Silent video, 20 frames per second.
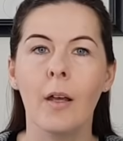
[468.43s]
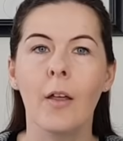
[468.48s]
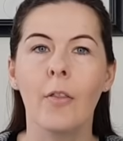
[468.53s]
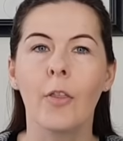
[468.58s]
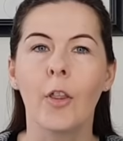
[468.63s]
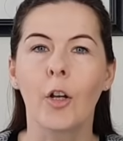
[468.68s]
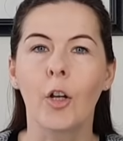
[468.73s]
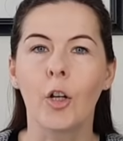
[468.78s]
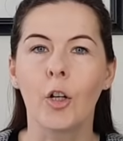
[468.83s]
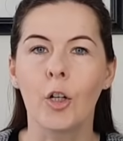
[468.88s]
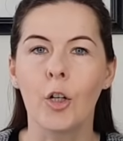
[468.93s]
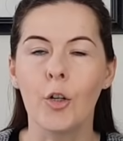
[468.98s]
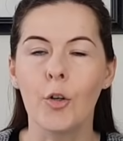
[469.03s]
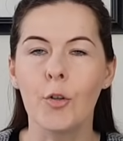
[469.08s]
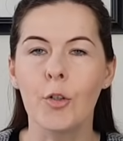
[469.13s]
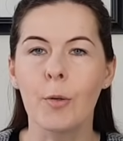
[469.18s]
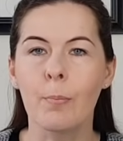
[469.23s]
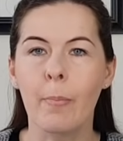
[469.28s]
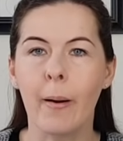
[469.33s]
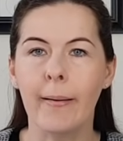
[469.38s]
The
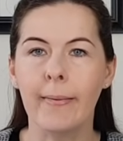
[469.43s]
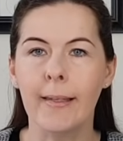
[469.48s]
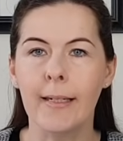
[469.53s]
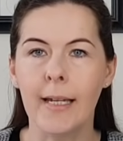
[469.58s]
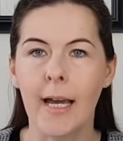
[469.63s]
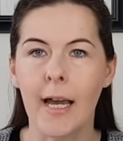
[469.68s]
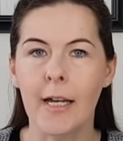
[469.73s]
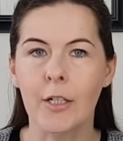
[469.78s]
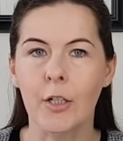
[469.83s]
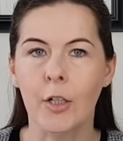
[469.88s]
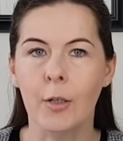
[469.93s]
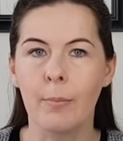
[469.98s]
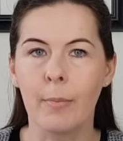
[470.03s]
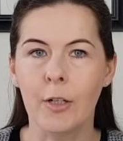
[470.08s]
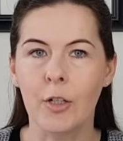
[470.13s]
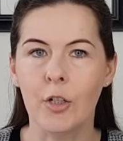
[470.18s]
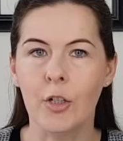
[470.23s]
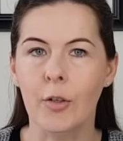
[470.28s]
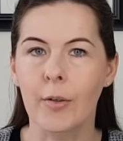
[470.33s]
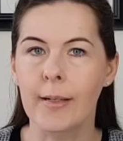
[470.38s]
conclusion by the Data
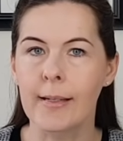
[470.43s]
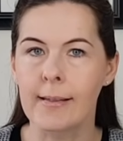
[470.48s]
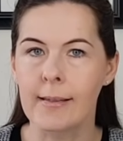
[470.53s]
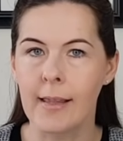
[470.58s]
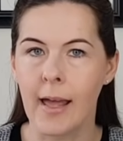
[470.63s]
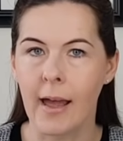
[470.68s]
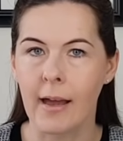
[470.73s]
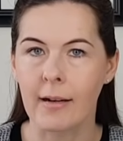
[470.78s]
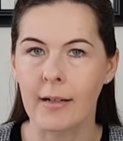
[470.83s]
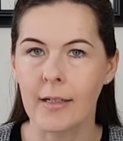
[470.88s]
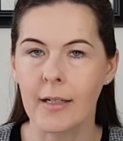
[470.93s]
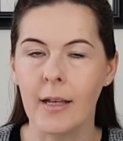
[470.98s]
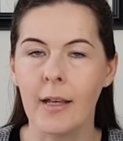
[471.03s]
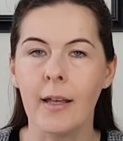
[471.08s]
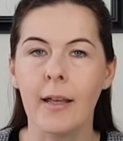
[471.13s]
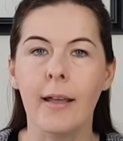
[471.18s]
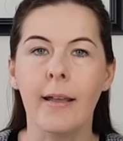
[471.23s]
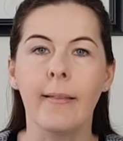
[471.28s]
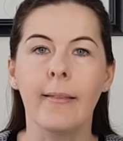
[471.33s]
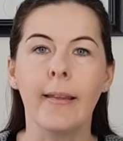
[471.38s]
Commissioner is that,
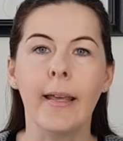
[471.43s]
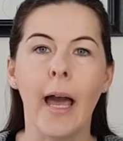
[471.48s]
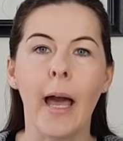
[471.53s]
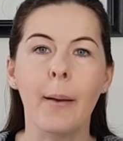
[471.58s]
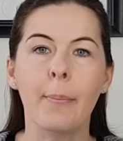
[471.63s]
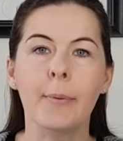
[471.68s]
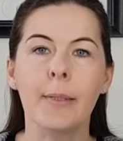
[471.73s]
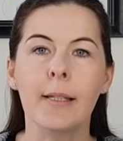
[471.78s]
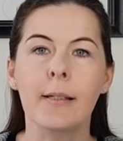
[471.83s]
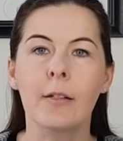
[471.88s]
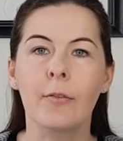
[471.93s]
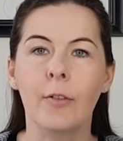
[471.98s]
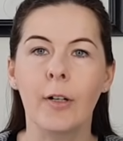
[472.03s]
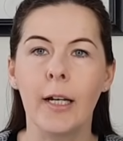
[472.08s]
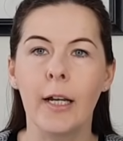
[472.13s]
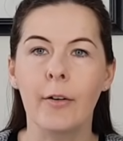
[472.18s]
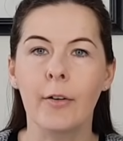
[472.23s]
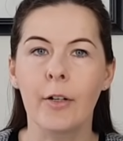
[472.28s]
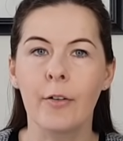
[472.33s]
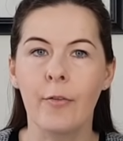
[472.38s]
in the absence of
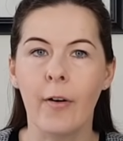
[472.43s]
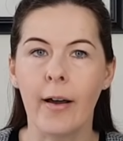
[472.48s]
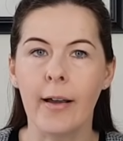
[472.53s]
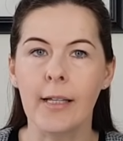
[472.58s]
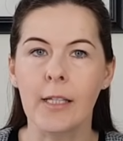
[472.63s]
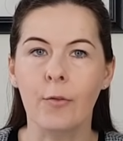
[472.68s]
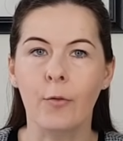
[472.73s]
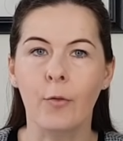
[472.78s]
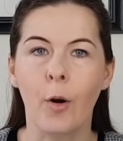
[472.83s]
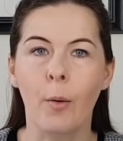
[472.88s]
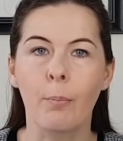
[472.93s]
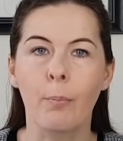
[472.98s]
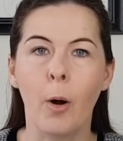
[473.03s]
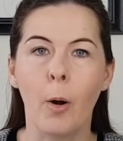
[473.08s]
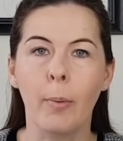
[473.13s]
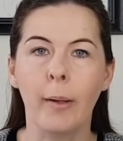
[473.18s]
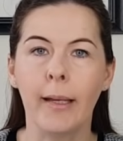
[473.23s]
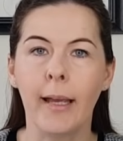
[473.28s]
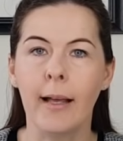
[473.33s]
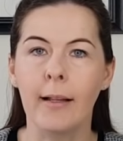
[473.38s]
clear advice from
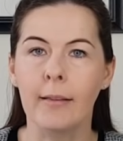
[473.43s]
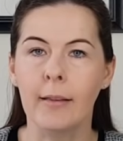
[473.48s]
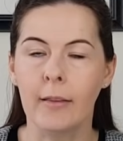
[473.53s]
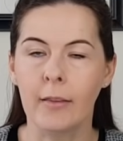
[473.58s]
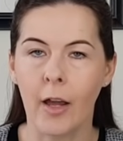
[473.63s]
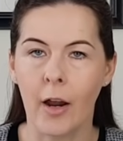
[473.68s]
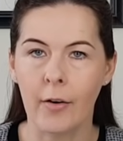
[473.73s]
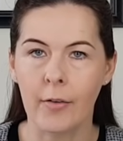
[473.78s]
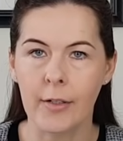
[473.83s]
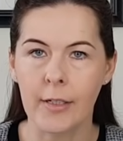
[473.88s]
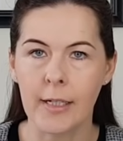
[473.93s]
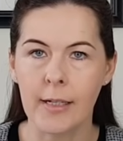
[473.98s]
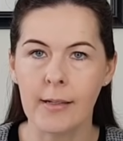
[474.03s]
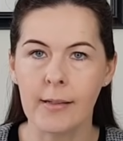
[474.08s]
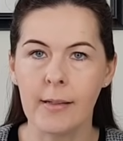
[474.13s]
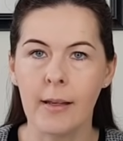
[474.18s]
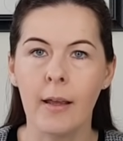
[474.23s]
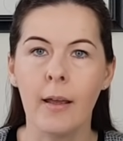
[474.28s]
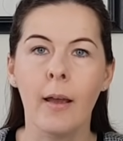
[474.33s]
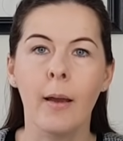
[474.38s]
public health
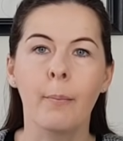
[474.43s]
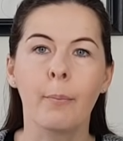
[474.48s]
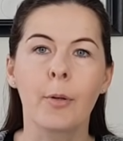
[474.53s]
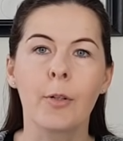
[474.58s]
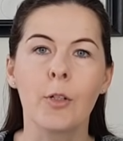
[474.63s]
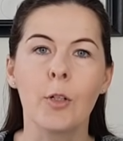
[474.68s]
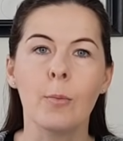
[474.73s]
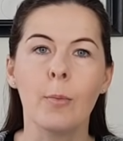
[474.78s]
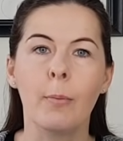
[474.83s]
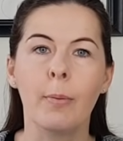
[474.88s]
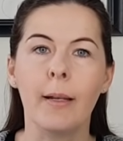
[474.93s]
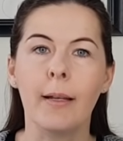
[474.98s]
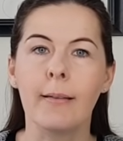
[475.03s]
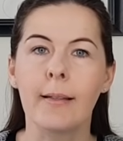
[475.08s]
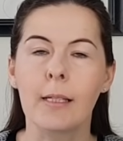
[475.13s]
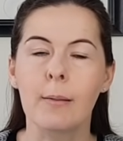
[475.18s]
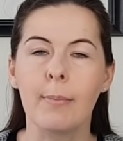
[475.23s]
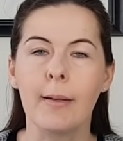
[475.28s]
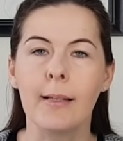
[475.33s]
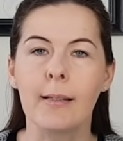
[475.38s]
authorities, presumably
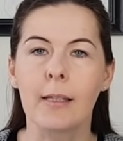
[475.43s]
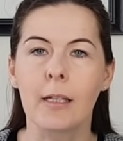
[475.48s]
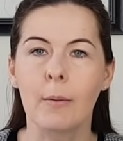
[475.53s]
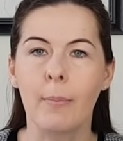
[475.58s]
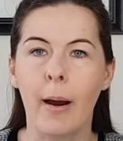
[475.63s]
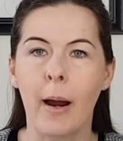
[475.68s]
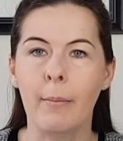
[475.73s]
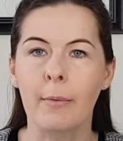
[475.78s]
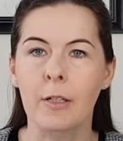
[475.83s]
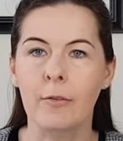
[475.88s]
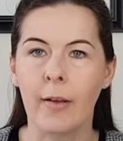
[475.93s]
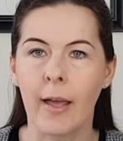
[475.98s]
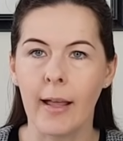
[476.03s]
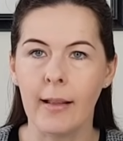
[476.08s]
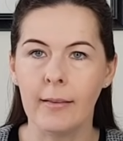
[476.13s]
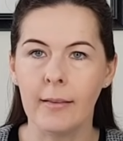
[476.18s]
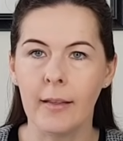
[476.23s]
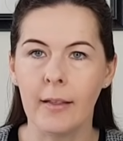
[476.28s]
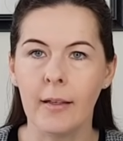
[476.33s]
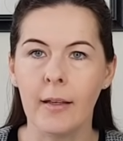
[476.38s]
this means the Department of
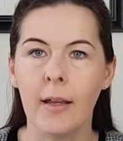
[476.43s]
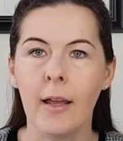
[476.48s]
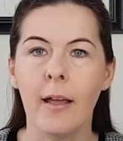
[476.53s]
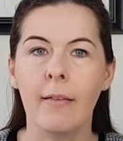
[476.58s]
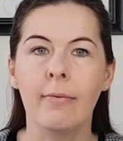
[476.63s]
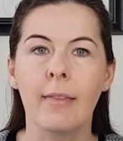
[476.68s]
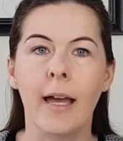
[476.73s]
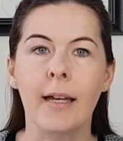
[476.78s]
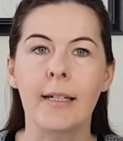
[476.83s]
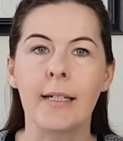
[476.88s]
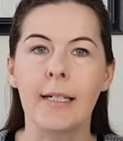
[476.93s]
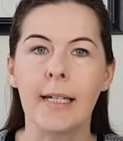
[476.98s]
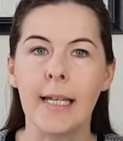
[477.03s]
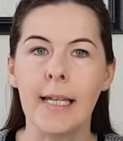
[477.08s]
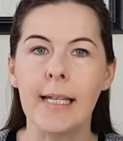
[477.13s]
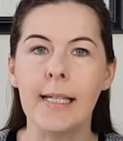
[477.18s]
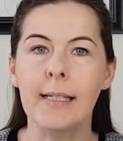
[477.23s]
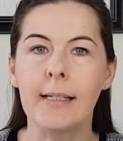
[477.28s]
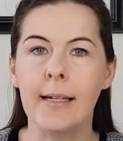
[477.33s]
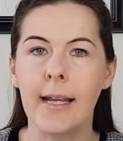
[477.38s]
Health, that it
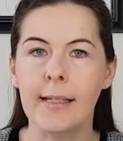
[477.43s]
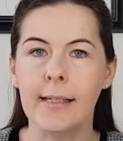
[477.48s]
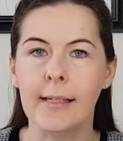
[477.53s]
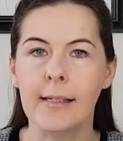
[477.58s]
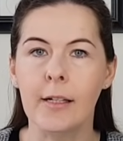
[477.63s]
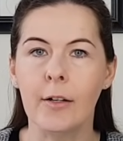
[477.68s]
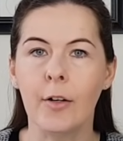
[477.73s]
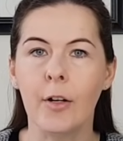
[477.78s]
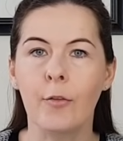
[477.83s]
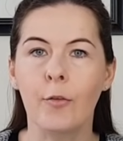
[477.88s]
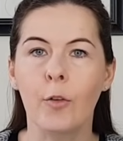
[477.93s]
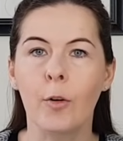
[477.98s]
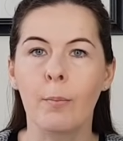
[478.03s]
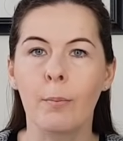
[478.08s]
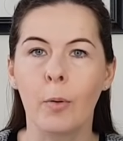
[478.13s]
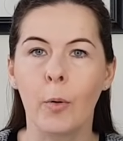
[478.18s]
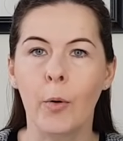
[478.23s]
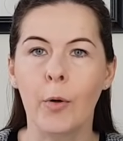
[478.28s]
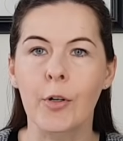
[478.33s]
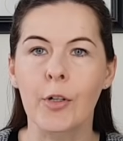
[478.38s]
is necessary for
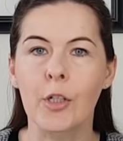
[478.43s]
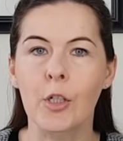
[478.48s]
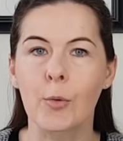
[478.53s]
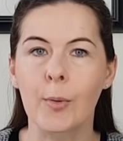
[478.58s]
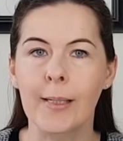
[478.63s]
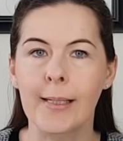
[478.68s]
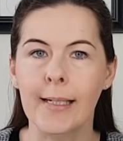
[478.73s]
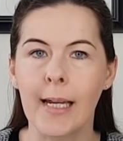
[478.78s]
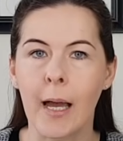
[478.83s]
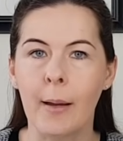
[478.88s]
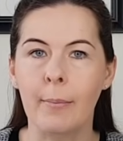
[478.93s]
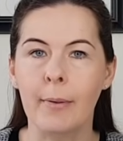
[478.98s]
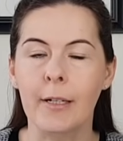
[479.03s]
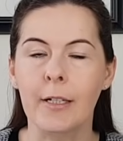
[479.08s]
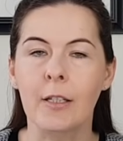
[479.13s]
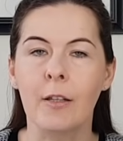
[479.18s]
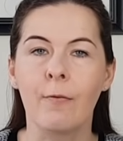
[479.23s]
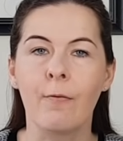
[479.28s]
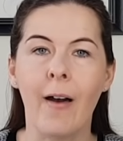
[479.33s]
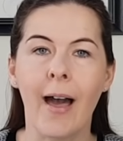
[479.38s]
employers to establish
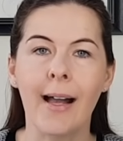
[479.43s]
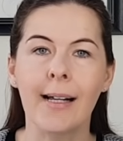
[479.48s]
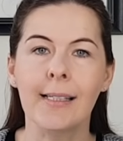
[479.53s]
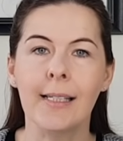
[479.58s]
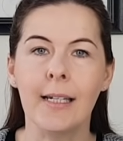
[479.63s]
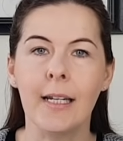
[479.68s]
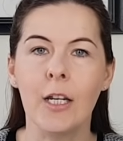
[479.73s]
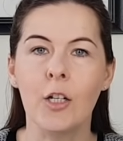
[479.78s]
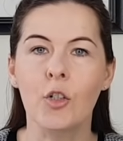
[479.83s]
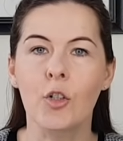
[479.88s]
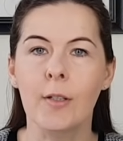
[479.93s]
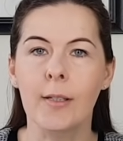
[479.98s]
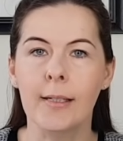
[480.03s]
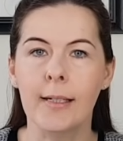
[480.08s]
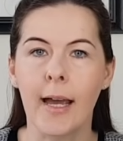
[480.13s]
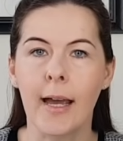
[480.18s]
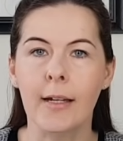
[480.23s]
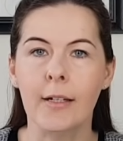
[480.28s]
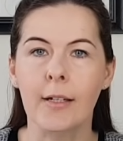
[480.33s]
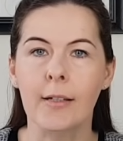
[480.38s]
the vaccination
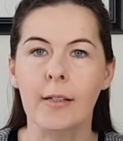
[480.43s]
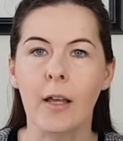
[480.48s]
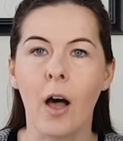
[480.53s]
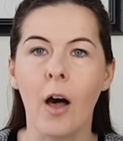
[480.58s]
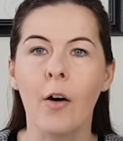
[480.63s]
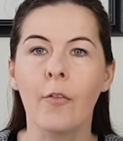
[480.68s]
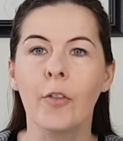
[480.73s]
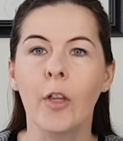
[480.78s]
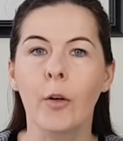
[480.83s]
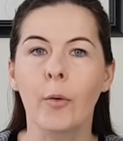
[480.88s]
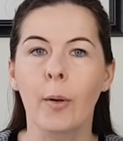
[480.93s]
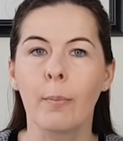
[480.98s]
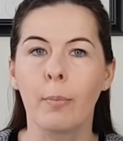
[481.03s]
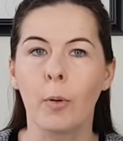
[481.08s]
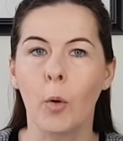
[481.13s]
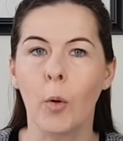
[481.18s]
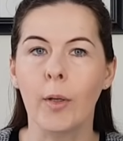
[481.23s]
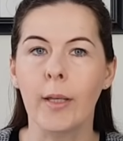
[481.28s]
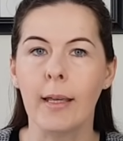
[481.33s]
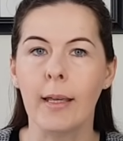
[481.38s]
status of their
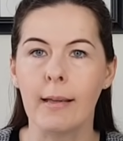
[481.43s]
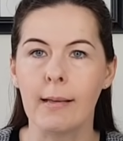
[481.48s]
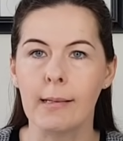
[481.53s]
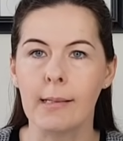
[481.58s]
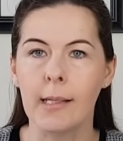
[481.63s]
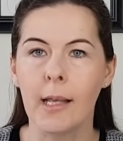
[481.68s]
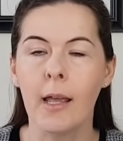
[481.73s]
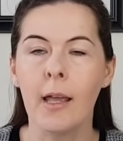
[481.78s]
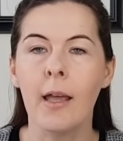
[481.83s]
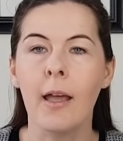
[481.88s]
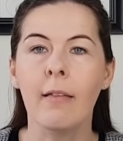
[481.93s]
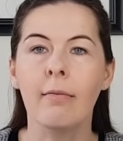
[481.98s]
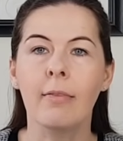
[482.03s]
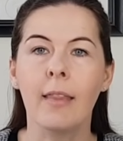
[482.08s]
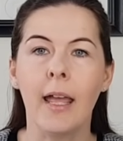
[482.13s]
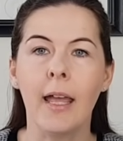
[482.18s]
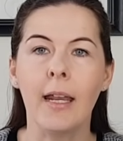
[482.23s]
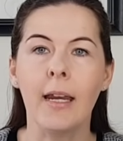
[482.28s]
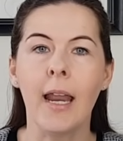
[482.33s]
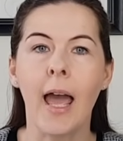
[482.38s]
employees,
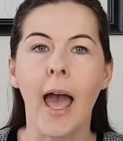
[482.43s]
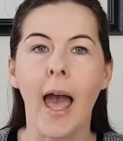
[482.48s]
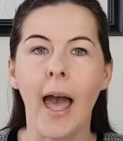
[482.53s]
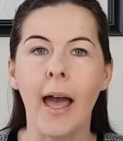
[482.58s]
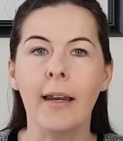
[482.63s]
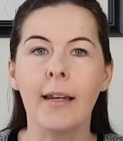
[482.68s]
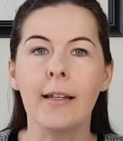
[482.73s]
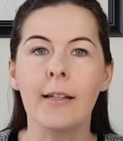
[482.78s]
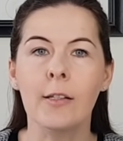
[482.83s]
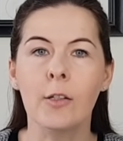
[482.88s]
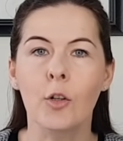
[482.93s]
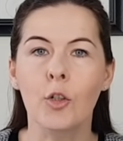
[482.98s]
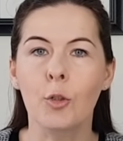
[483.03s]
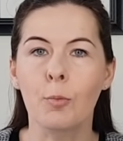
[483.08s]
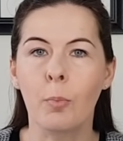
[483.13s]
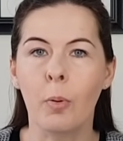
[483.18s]
then any such